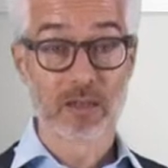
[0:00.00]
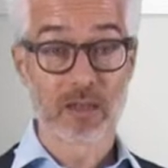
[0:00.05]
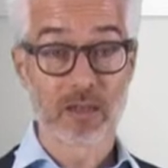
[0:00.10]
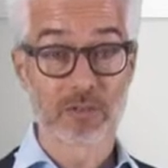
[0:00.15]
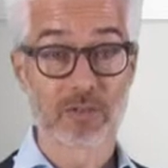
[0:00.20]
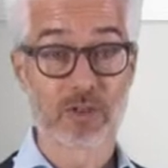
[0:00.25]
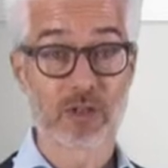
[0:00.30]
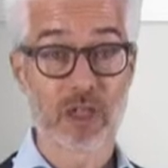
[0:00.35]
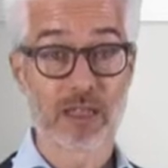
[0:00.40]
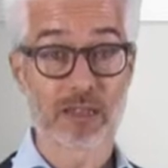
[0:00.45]

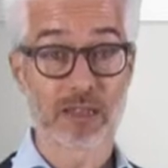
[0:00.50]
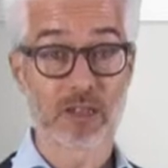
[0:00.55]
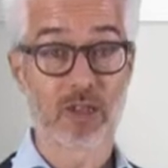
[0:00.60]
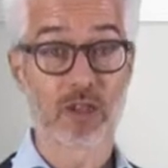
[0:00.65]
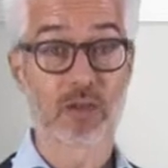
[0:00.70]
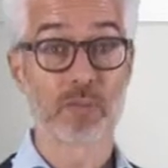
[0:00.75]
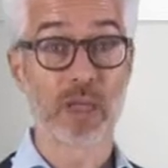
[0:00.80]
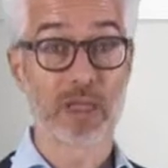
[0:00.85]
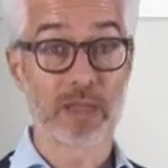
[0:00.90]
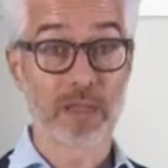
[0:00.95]
of
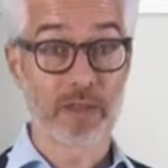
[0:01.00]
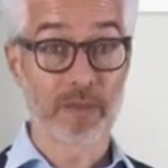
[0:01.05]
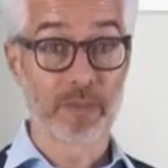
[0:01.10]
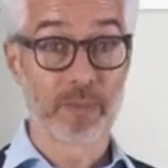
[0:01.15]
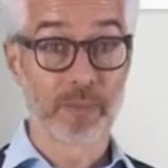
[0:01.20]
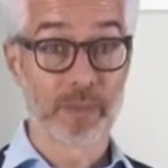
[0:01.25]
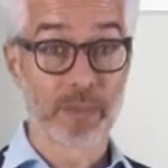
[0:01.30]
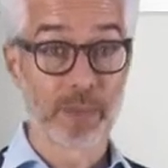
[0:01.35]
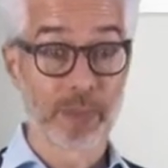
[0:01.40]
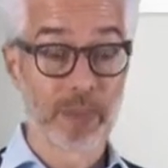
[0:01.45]
celestial body.
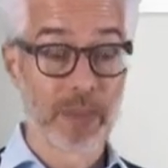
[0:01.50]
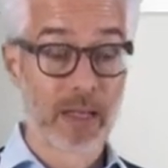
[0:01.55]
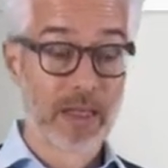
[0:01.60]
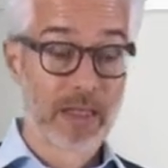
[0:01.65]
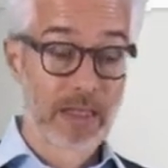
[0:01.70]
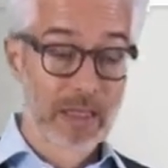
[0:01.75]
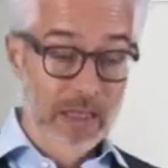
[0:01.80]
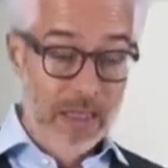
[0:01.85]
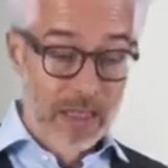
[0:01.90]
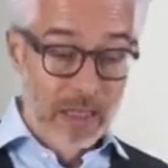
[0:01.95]

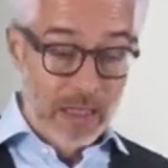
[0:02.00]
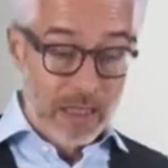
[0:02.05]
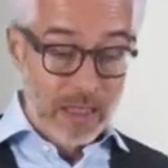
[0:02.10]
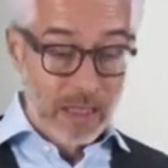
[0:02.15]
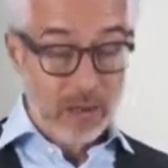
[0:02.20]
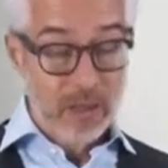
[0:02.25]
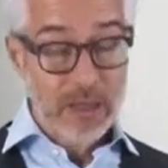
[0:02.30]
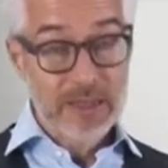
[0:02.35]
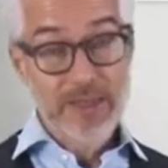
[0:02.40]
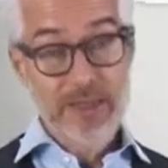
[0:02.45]

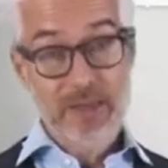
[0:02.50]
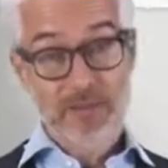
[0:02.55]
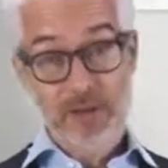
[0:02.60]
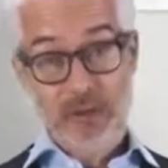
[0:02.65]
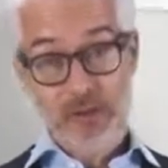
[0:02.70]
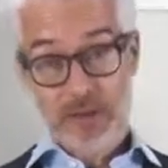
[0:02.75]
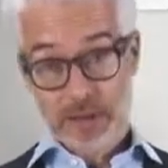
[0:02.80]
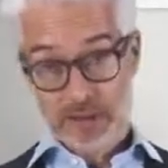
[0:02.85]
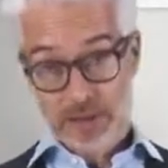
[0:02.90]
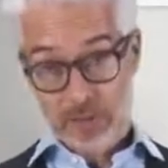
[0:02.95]
Now let's have a
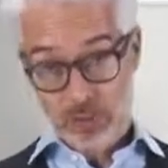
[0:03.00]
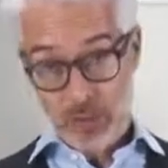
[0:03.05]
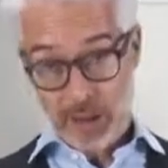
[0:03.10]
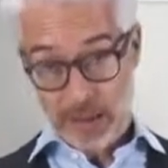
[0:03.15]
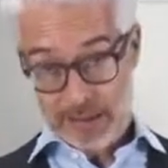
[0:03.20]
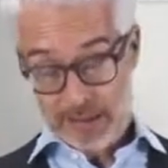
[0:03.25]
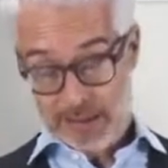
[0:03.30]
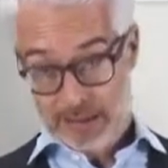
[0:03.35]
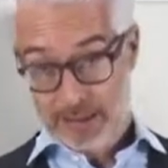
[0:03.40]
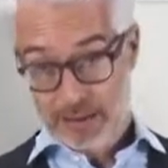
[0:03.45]
look at the
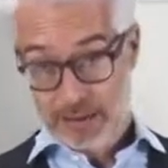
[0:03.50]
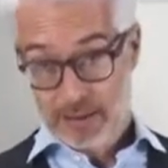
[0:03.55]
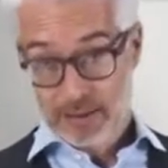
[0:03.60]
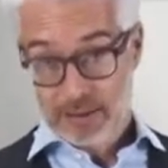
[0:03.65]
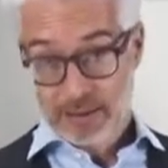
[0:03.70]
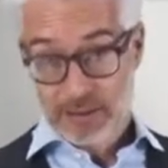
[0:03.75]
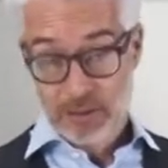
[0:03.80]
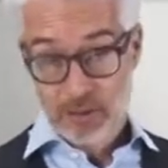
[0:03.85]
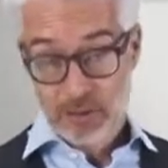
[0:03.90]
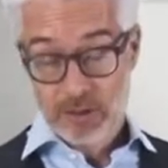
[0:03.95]
right side.
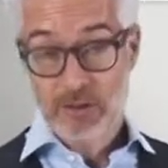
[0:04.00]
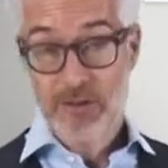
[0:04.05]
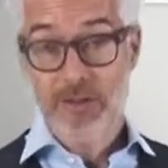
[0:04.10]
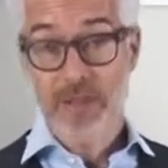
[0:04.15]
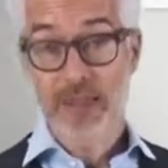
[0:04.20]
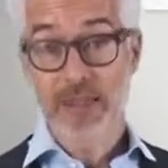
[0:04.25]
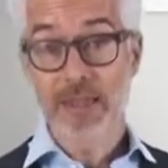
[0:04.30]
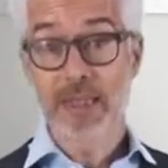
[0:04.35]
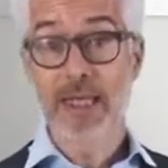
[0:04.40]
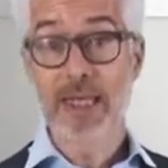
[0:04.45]
There you
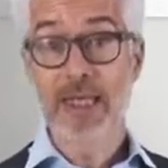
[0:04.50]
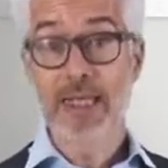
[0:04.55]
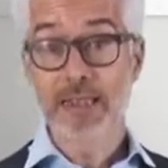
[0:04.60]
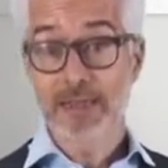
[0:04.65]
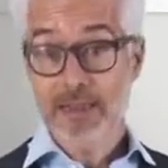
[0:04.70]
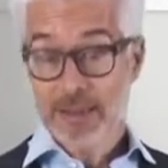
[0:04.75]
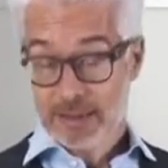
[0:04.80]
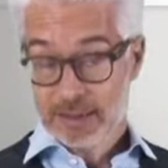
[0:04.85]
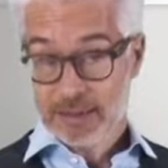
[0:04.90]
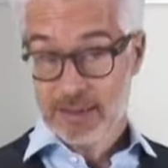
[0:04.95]
see
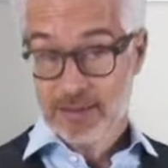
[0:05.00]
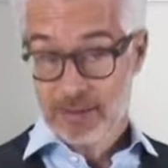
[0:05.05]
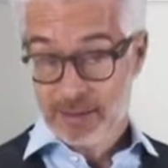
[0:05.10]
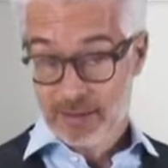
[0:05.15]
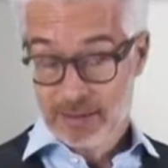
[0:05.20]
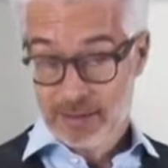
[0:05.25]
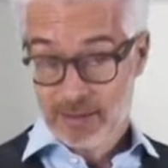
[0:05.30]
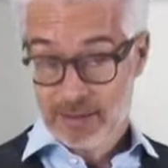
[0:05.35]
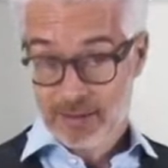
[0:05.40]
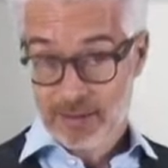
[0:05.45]

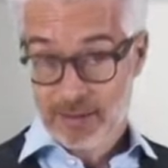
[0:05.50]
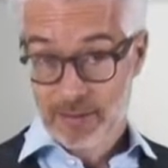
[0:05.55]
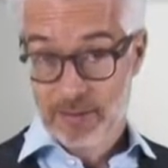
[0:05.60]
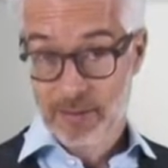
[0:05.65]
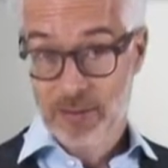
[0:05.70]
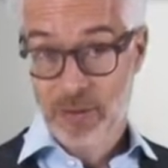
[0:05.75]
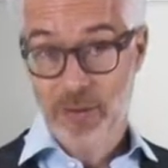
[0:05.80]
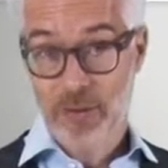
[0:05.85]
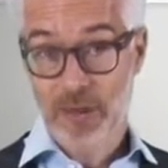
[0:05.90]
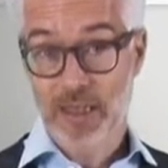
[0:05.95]
instances
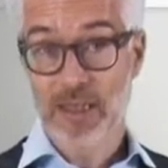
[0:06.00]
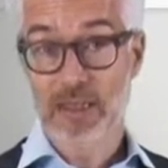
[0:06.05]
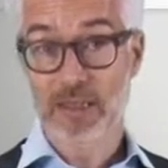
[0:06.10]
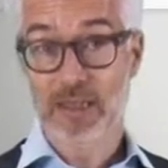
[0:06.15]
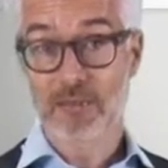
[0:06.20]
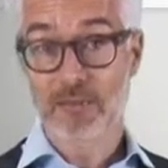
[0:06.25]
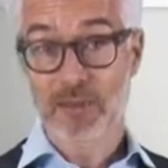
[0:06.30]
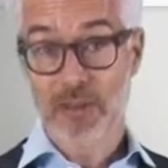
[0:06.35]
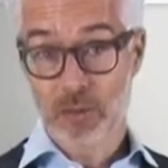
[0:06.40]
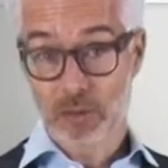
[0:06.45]
or
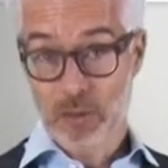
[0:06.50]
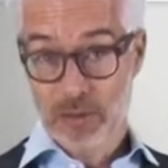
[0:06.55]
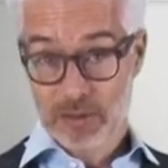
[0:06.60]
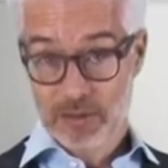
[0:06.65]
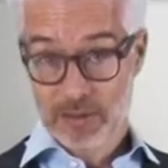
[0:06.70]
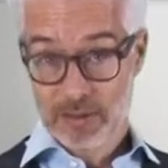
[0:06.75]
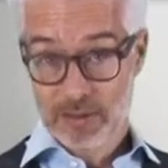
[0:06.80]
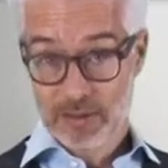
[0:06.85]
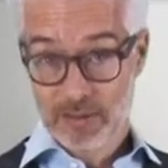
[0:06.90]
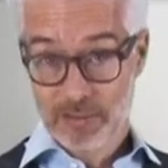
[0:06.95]

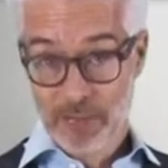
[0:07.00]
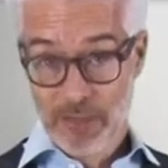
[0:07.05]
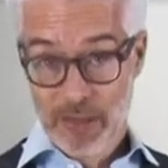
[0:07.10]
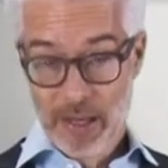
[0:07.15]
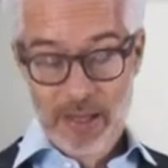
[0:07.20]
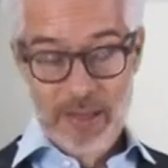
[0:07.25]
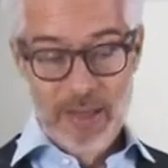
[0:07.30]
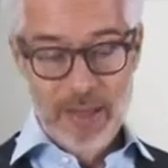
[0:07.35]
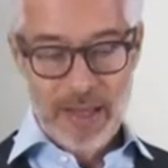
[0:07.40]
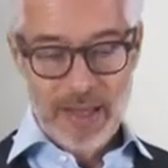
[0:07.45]
individuals.
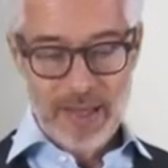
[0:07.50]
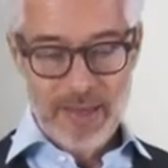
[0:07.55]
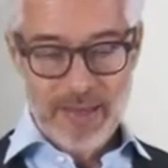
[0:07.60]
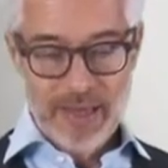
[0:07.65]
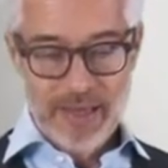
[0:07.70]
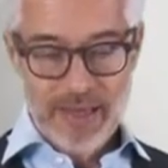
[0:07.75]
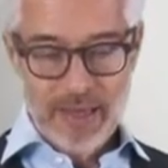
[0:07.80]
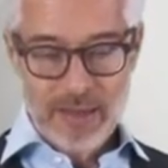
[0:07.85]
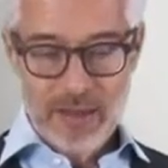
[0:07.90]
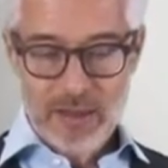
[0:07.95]
And
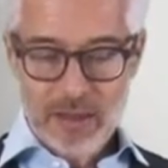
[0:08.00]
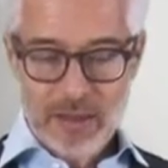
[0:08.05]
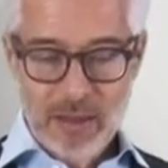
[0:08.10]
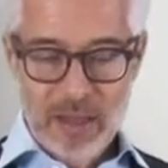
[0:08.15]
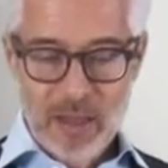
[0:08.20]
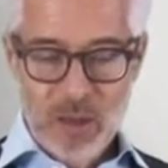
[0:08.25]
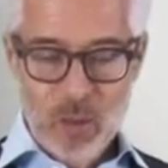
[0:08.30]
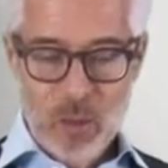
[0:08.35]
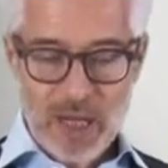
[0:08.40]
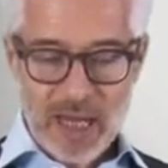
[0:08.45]
there
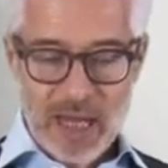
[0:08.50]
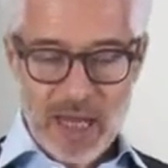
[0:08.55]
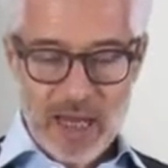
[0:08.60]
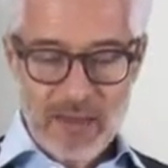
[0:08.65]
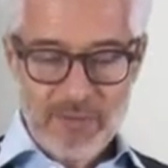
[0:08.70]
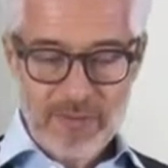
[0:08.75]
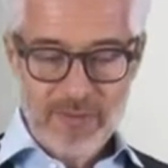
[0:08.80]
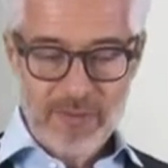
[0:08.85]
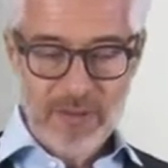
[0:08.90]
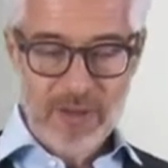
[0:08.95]
we
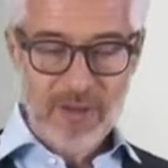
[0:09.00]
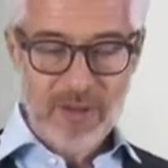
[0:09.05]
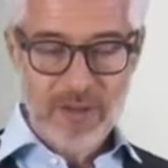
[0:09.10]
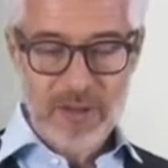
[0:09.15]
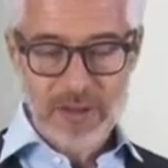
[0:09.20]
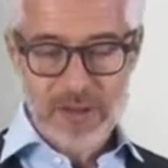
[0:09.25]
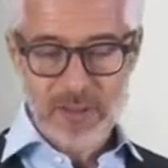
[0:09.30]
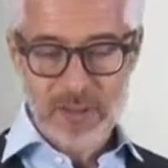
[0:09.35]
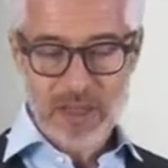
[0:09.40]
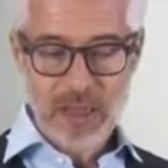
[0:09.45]
have the
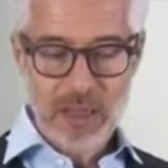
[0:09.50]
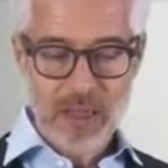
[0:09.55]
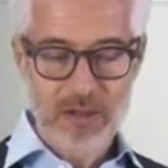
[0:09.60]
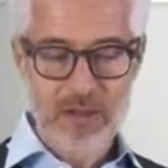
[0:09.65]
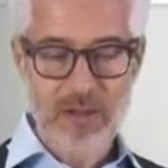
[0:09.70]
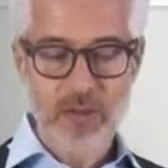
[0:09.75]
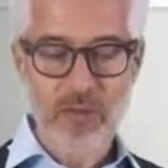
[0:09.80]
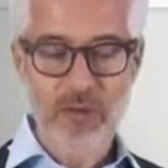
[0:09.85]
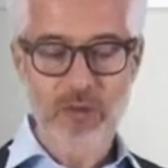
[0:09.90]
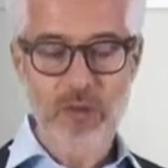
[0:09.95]
DBR
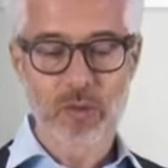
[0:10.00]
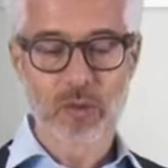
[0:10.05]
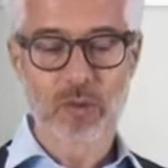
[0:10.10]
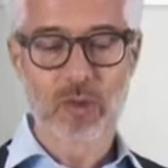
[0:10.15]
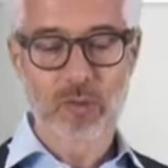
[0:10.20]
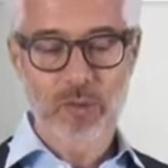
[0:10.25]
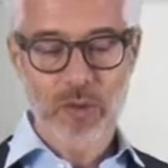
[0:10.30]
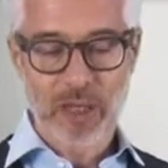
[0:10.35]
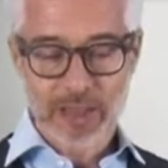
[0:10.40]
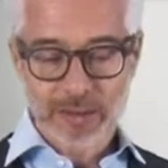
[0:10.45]
New
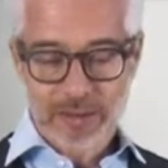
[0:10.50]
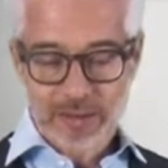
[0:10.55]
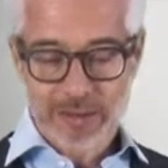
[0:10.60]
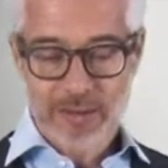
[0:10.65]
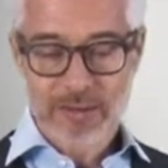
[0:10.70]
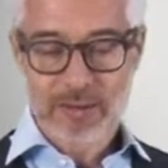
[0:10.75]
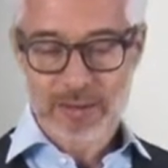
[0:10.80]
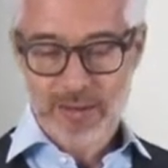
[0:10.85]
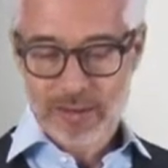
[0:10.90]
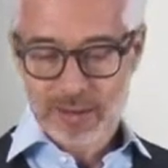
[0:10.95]

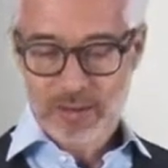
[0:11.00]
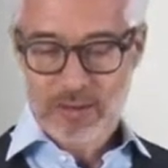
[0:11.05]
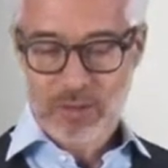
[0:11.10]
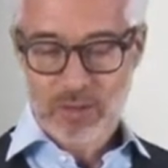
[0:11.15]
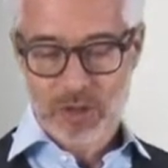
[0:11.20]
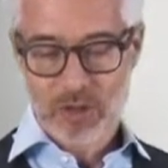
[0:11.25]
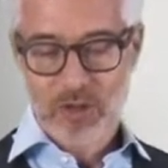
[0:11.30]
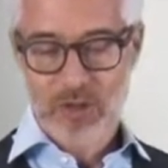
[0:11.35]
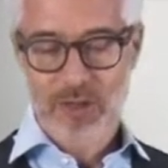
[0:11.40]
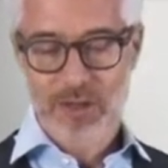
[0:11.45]
Horizons,
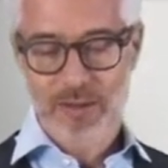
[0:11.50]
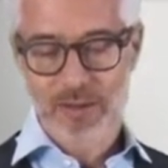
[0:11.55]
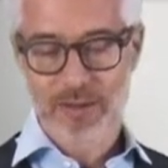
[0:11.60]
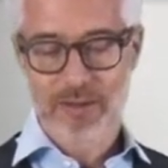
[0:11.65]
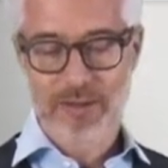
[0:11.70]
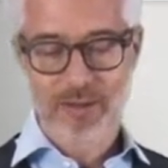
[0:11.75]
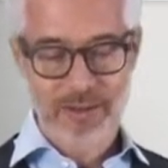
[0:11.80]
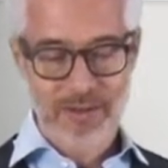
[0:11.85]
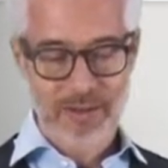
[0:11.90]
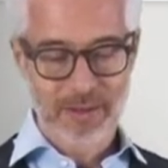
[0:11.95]
which
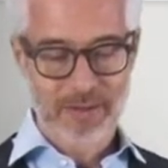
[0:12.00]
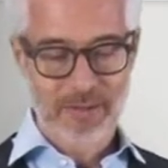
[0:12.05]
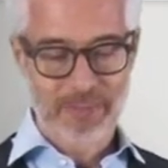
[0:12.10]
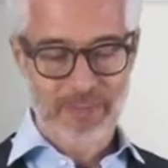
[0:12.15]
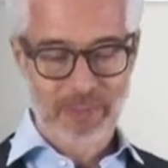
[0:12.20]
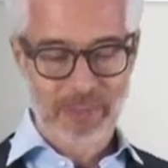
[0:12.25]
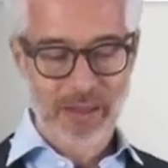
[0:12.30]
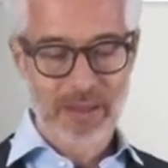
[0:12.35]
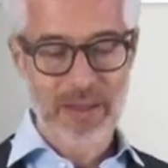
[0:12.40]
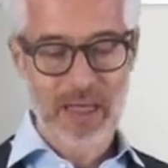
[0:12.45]
is
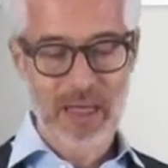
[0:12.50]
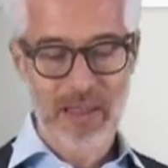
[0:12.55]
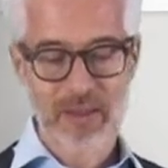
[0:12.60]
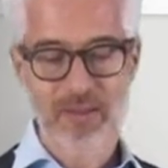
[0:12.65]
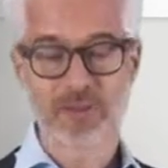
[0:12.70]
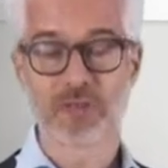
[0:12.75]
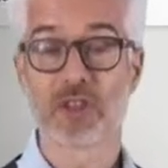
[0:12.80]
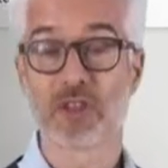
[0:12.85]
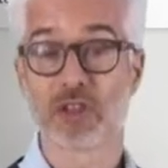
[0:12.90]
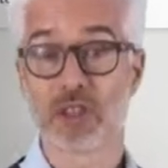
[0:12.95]
an
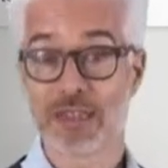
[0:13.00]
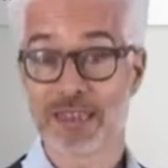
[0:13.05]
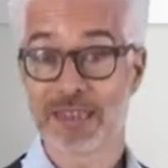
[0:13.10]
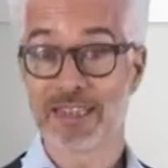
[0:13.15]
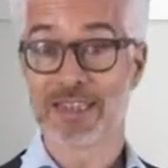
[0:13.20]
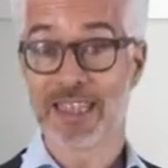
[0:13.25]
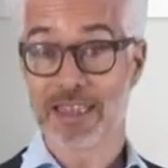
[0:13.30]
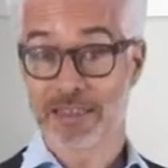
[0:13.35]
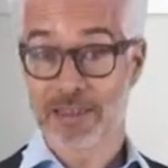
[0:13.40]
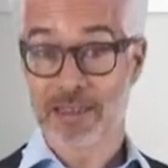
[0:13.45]
artificial
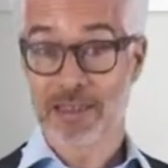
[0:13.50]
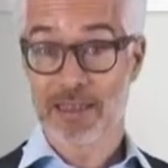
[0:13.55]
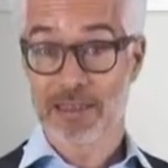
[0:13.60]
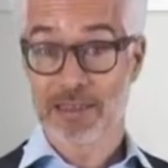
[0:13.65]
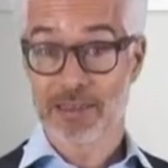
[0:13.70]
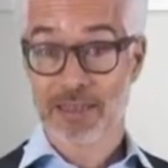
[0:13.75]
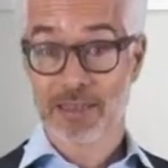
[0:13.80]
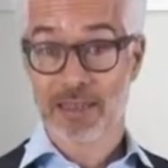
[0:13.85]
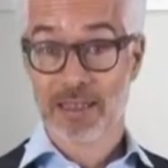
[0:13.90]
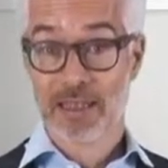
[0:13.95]
satellite.